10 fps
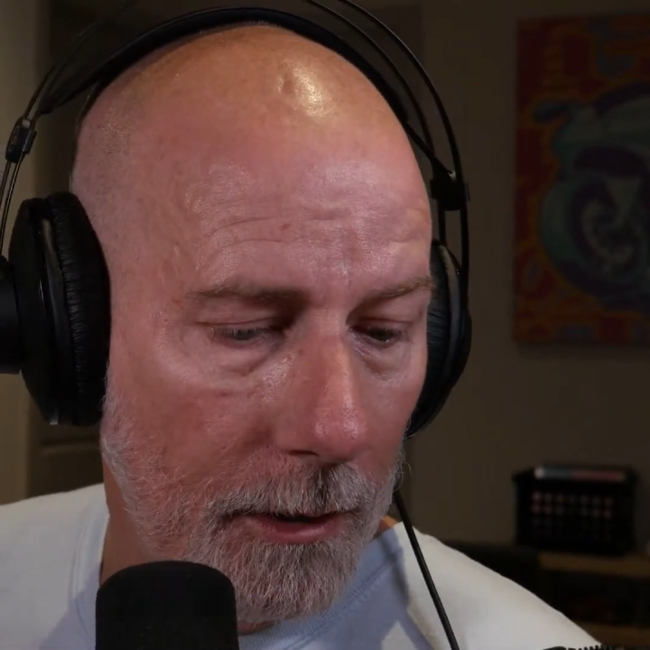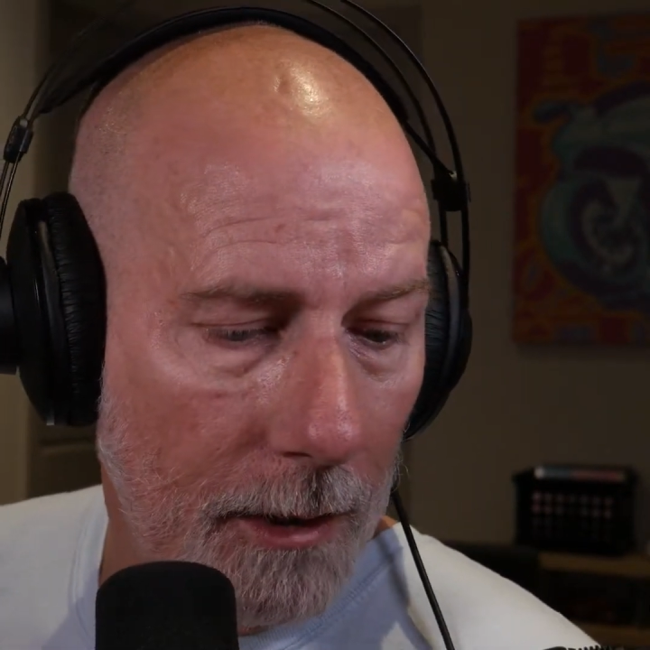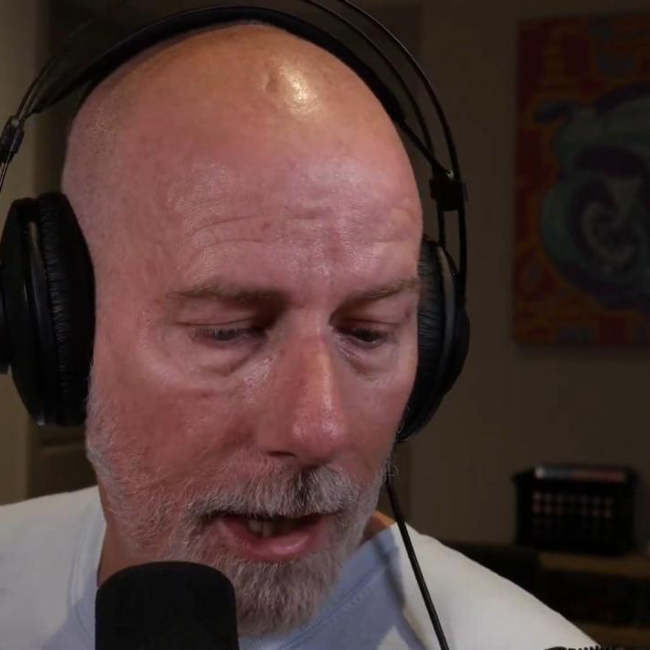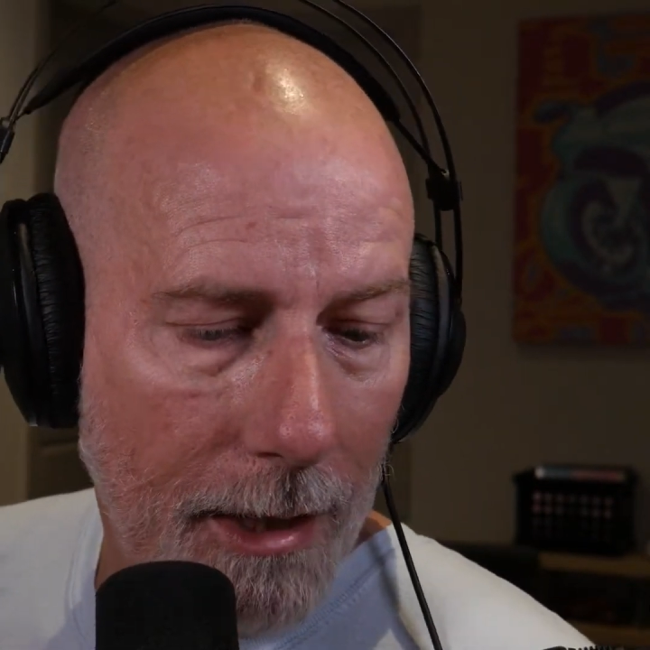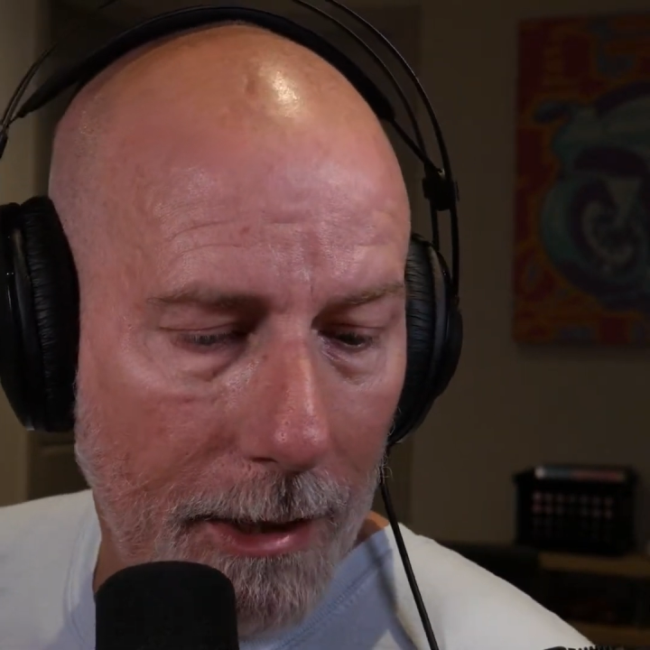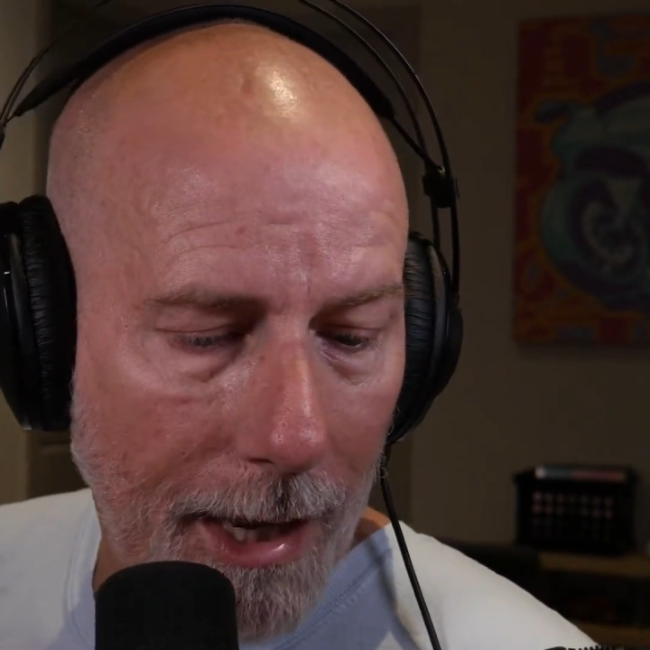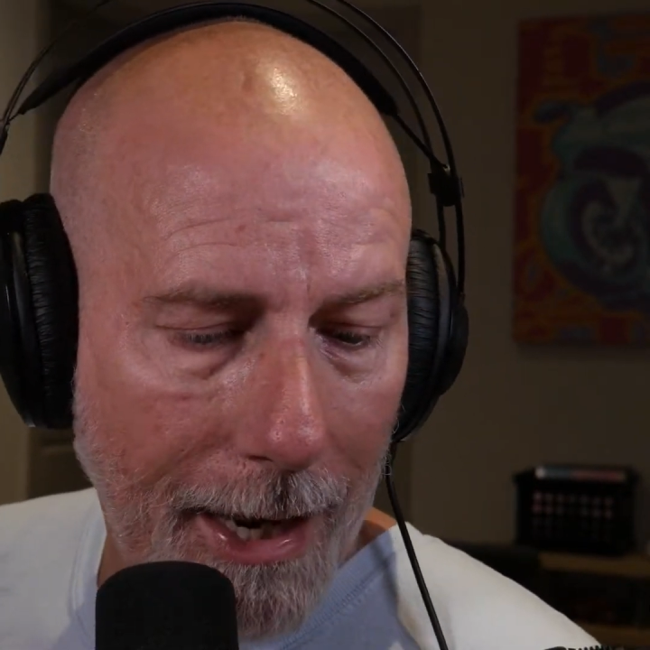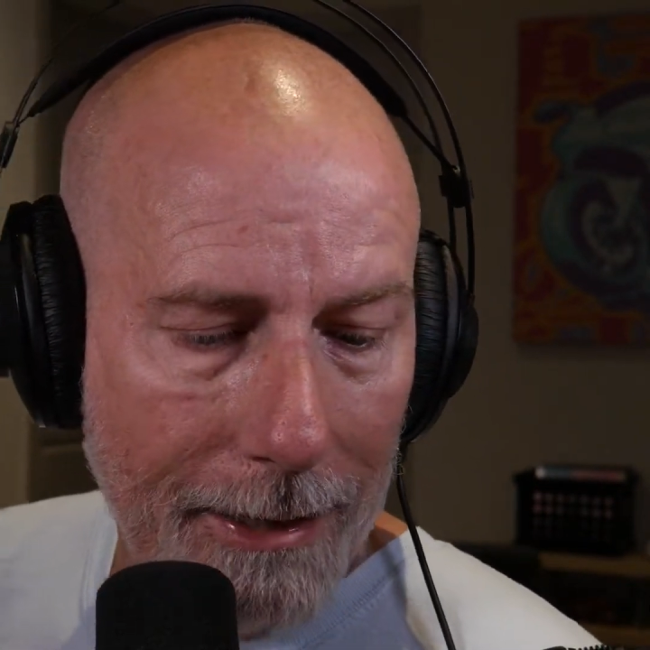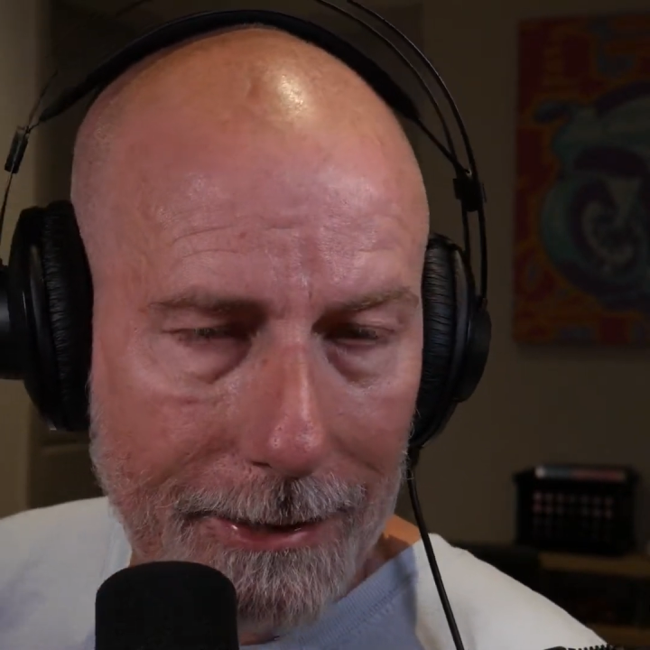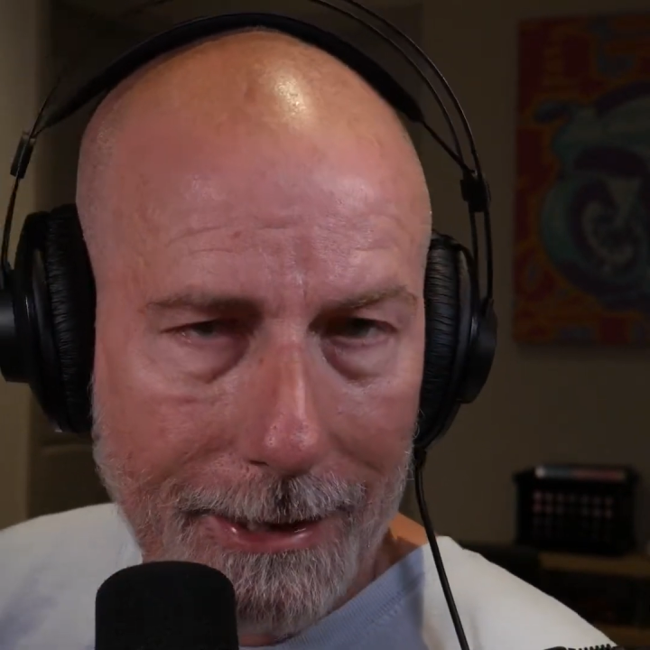
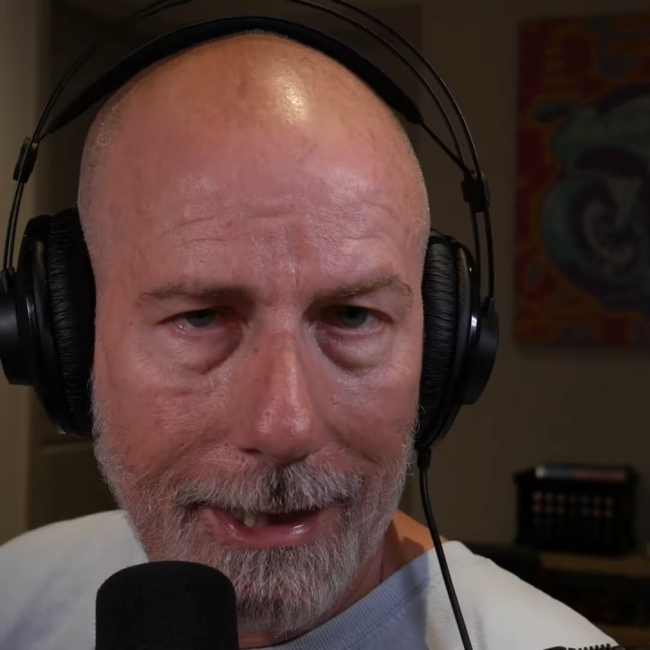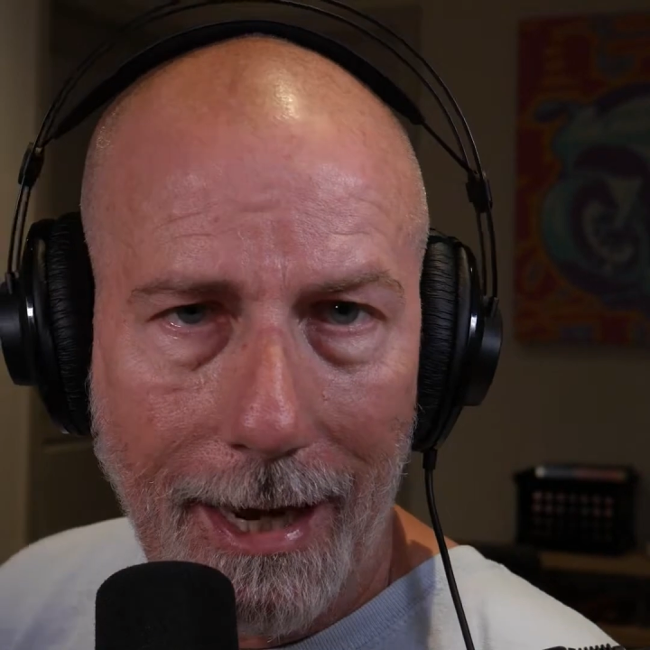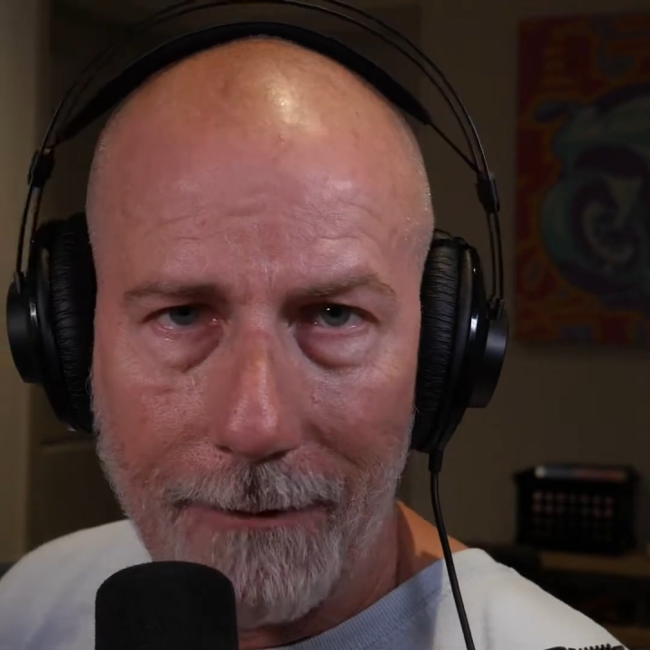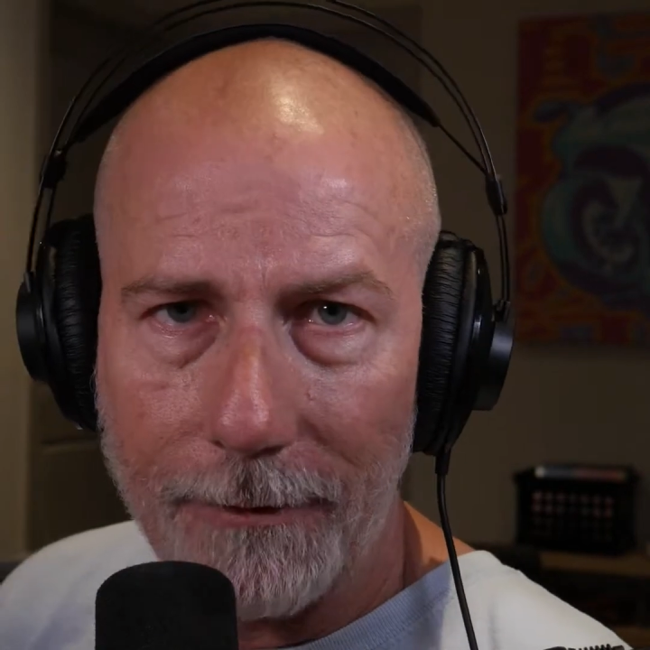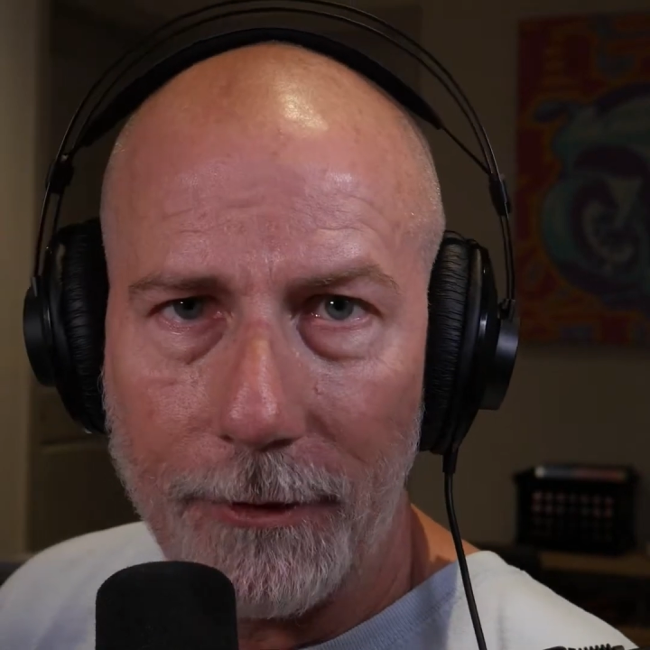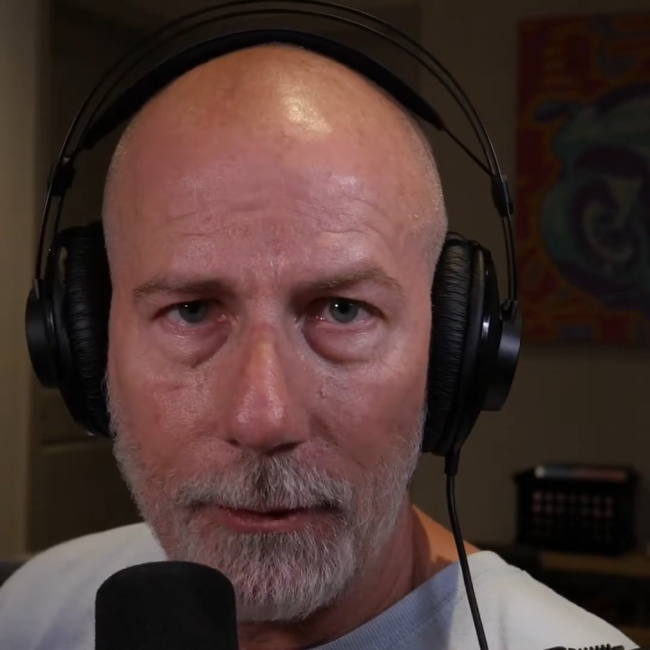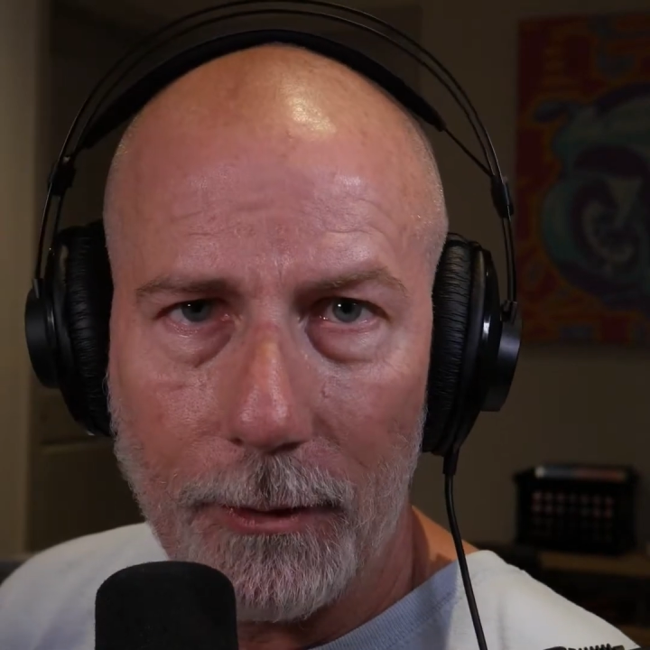I did have a few